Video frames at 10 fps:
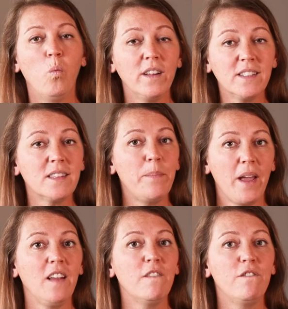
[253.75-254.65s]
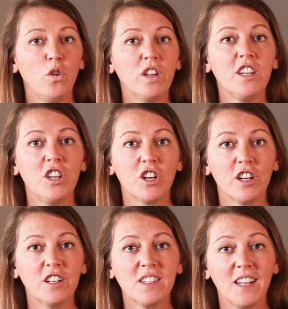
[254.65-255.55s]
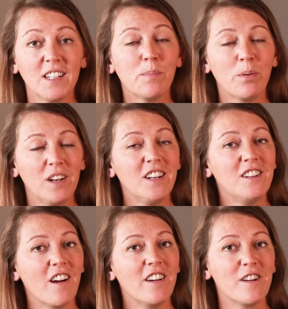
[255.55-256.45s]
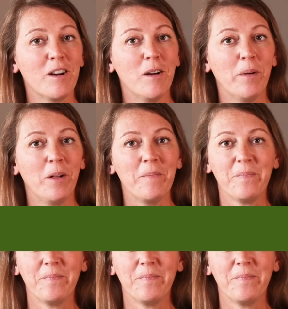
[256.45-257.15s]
Once the paint fully cures, it's pretty darn durable.